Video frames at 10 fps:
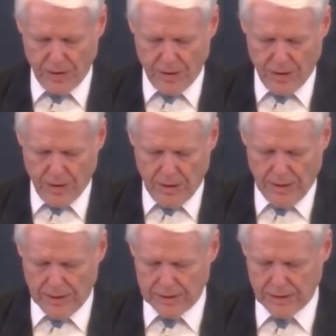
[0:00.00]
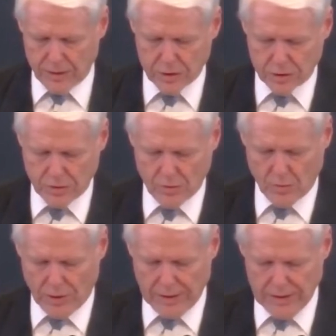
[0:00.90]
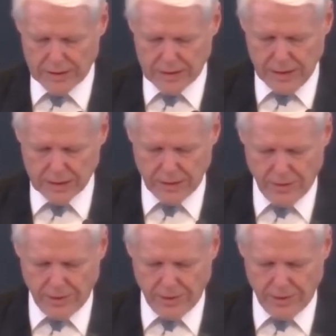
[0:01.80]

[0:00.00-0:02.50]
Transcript: And here's what he said to them